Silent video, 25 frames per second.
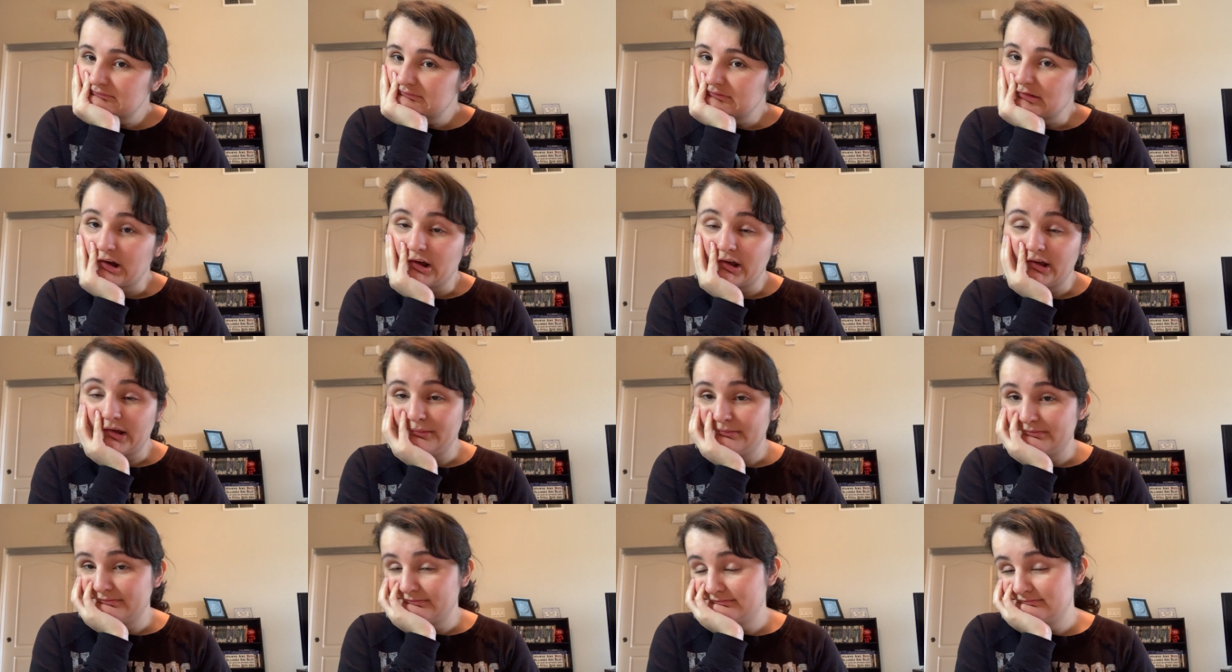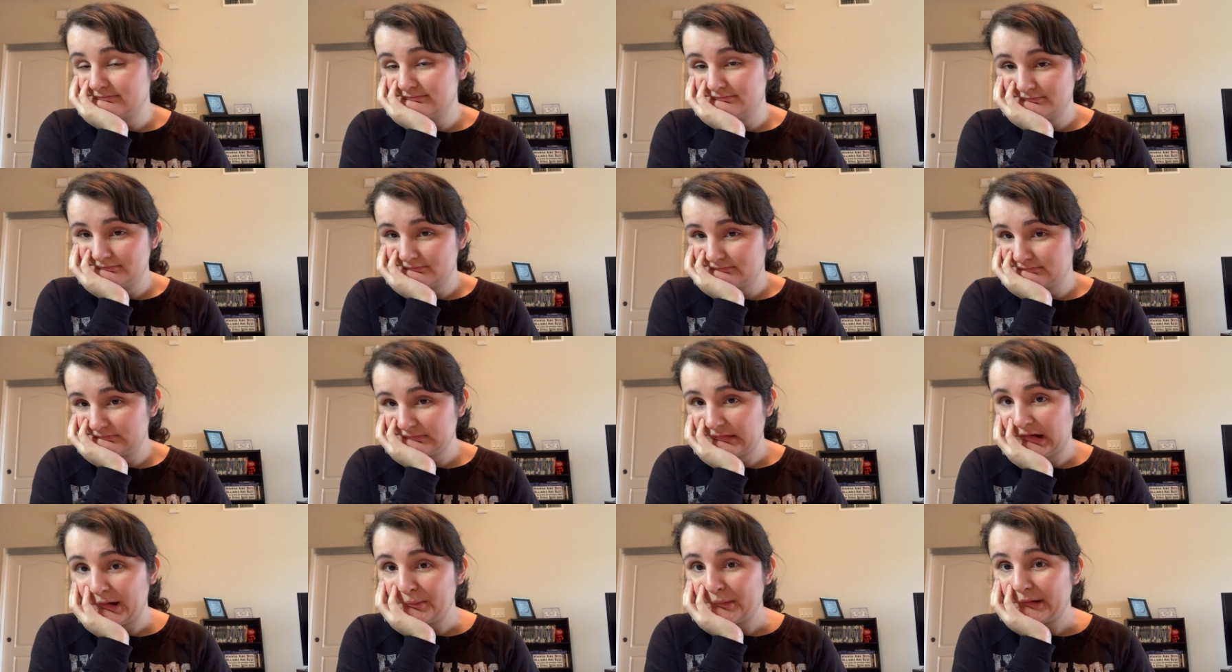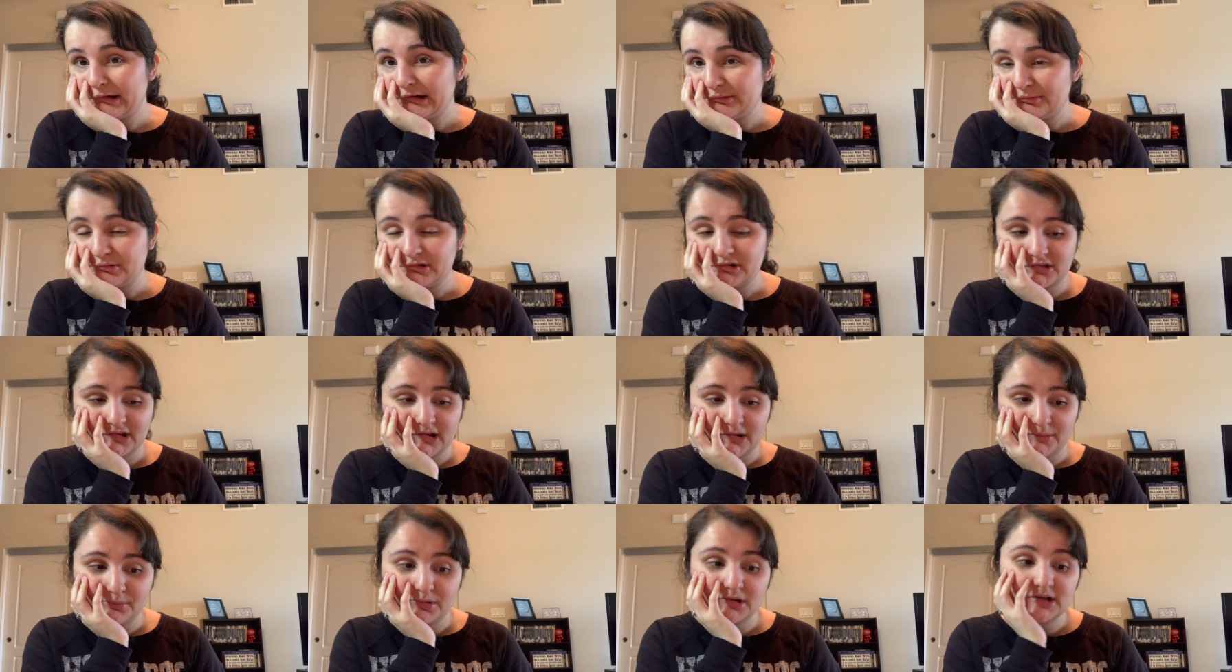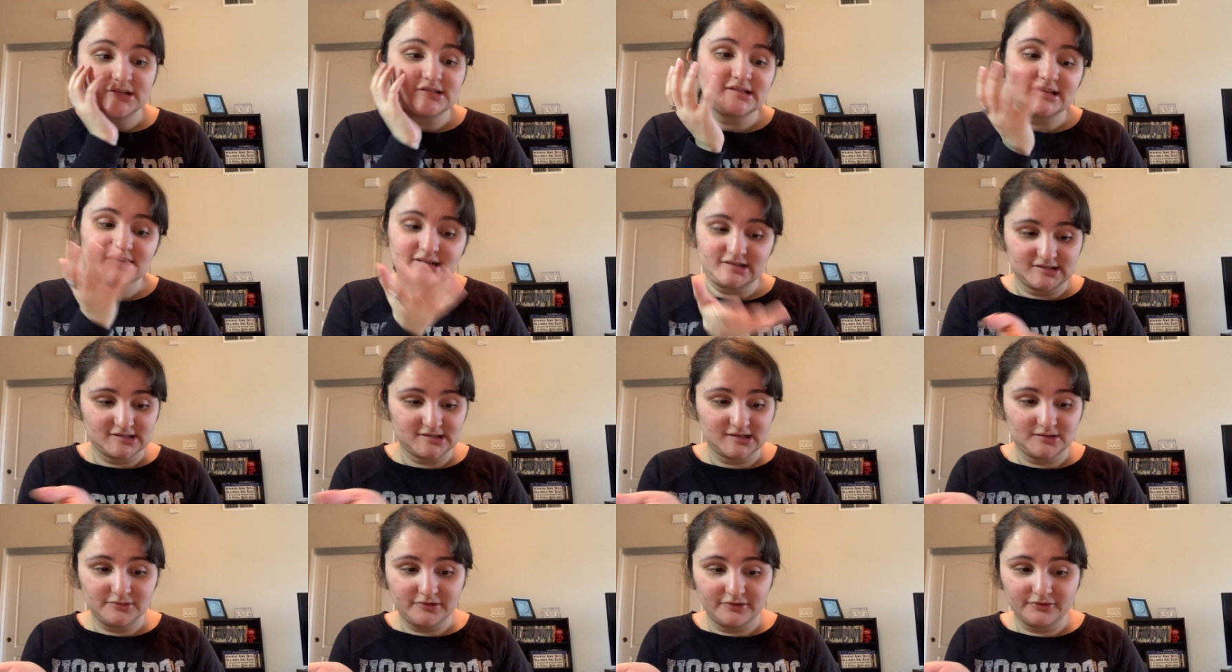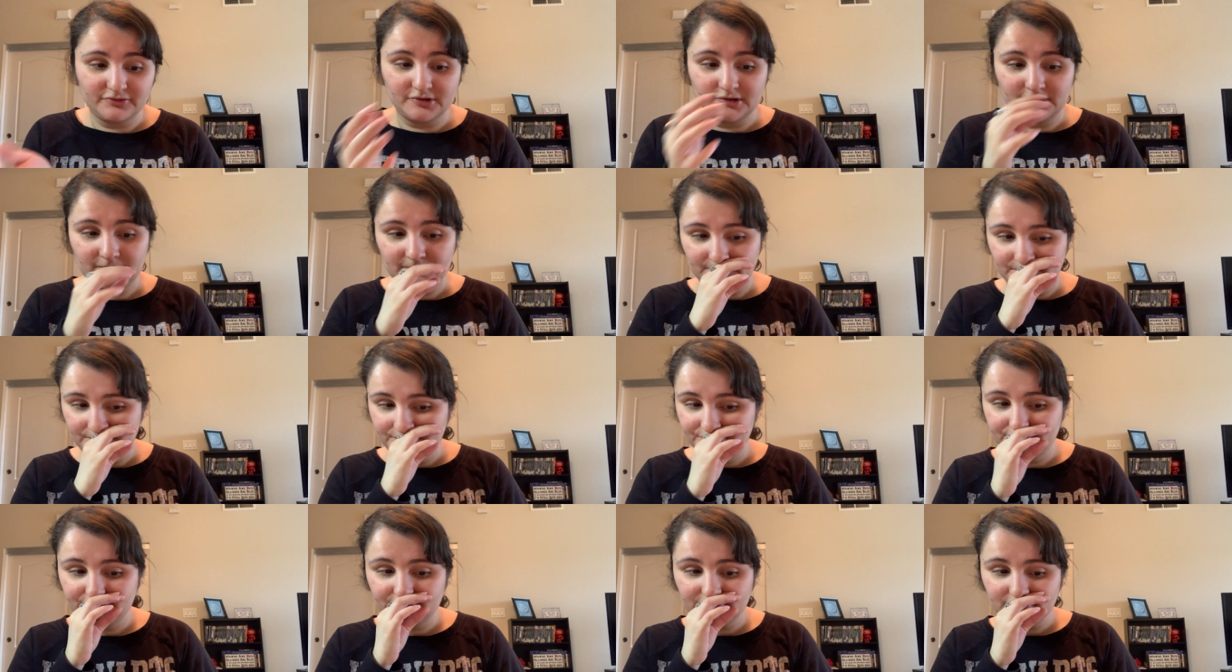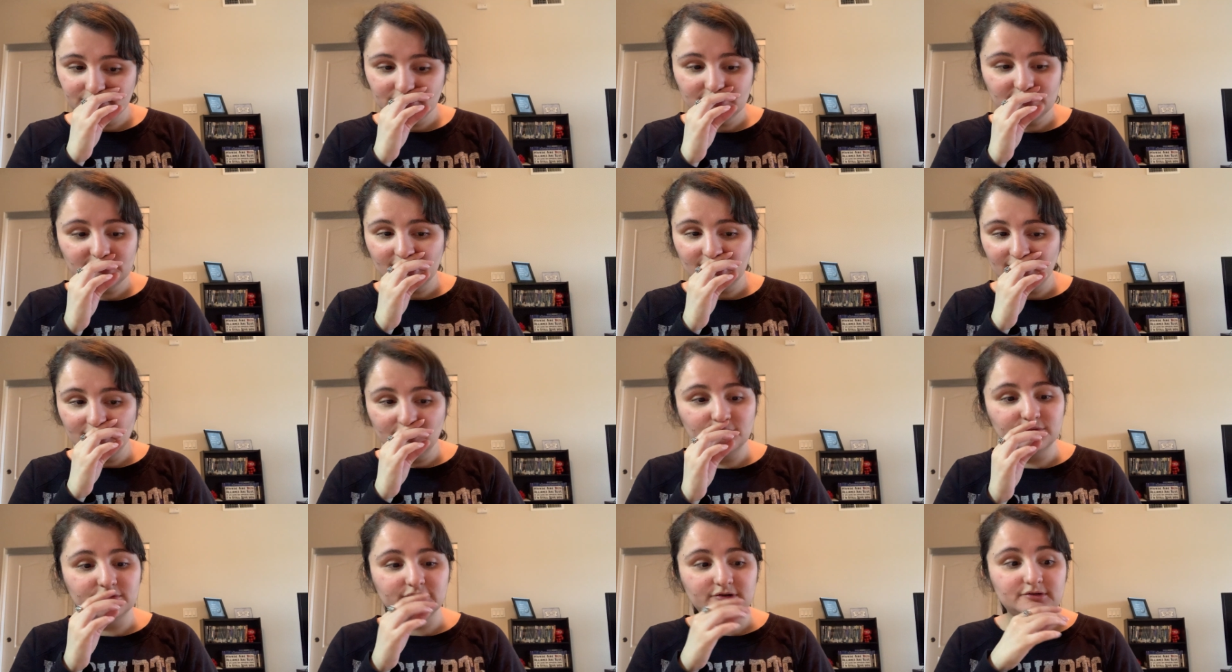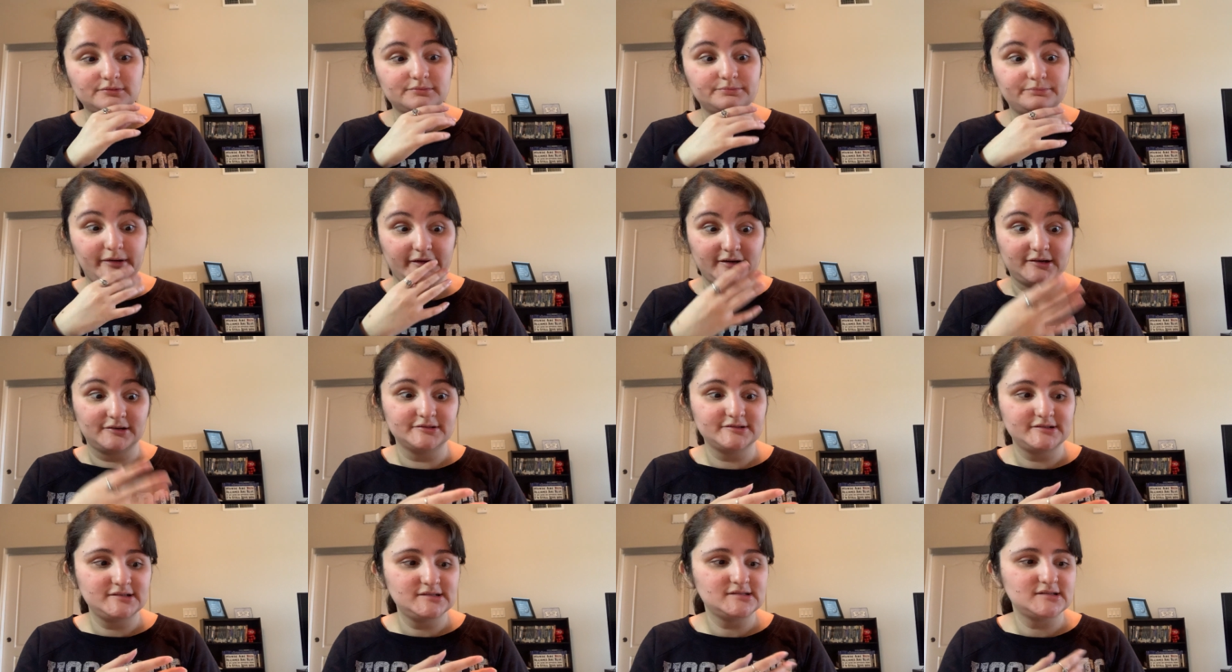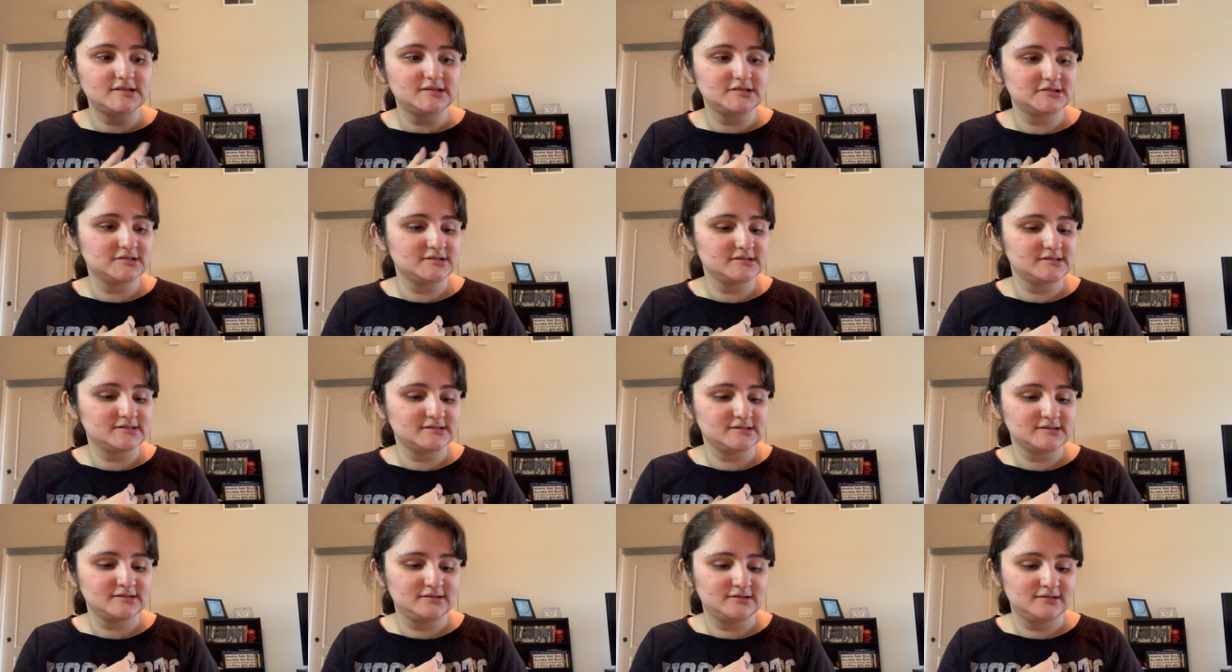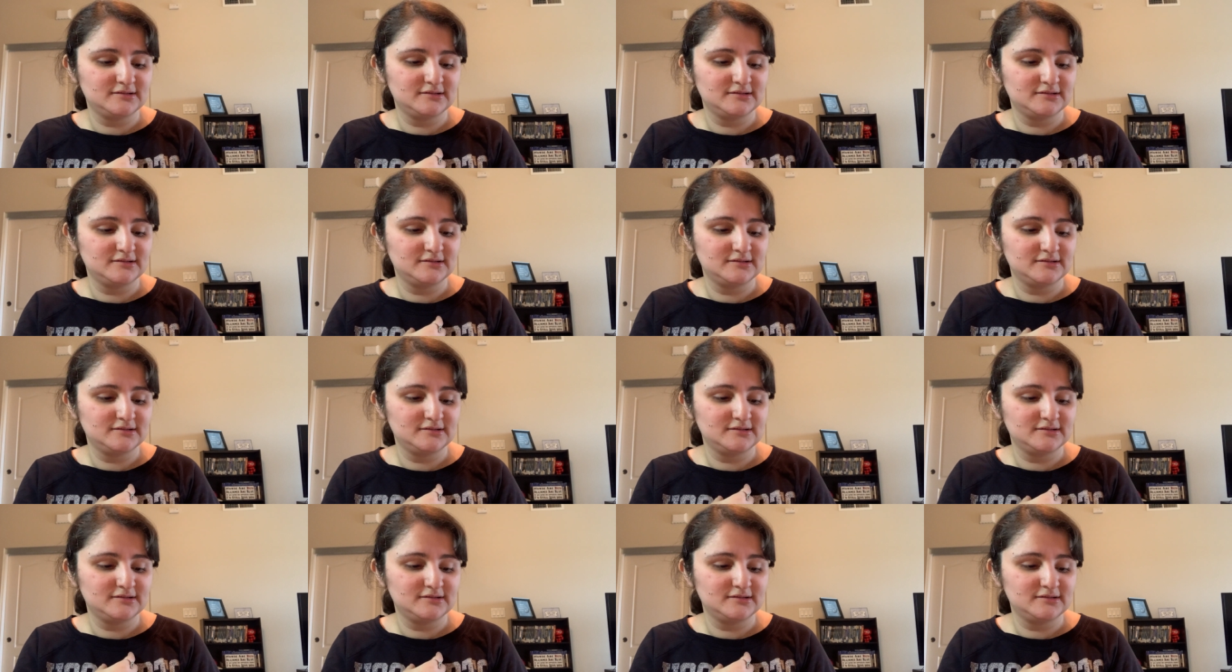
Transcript: I, I'm good with that. Plus, like, some of them were penalty stitches.